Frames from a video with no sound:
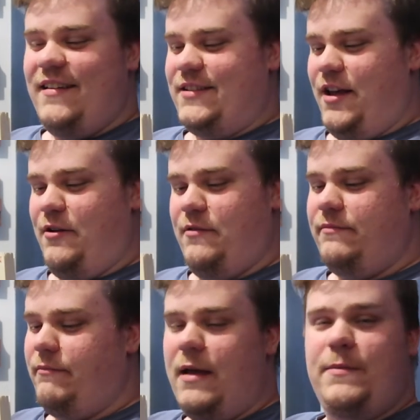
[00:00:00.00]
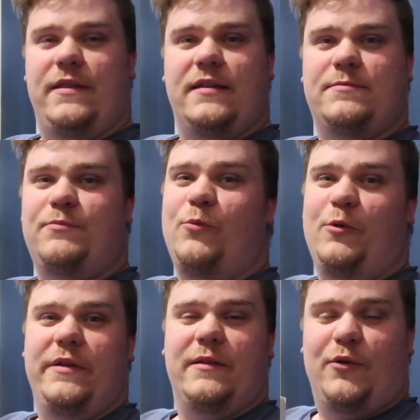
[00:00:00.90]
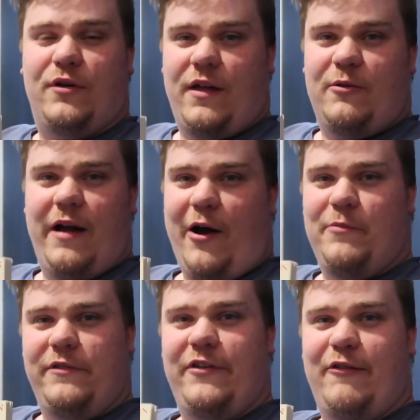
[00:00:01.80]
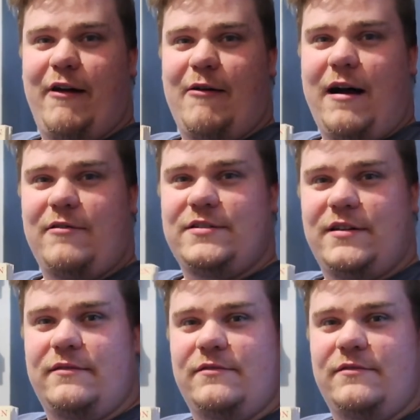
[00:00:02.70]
So maybe this will be the book that will help me figure out how to...